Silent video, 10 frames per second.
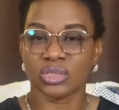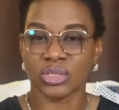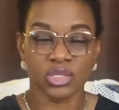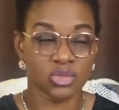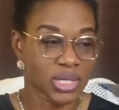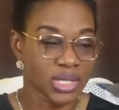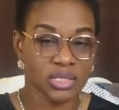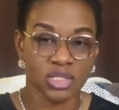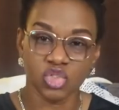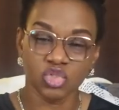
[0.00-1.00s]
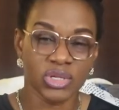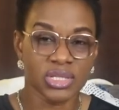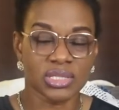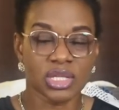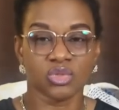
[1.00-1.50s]
trying to get the children
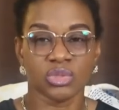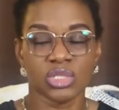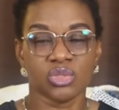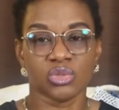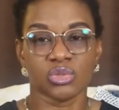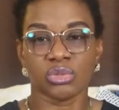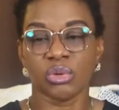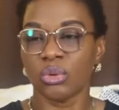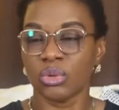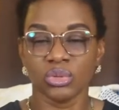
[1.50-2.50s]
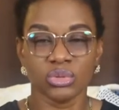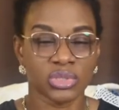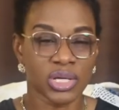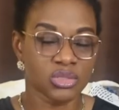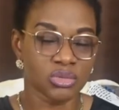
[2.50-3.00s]
settled into school,
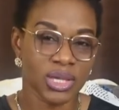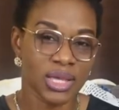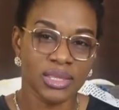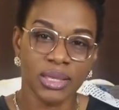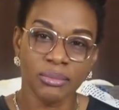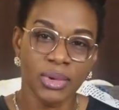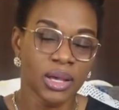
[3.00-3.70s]
trying to get them,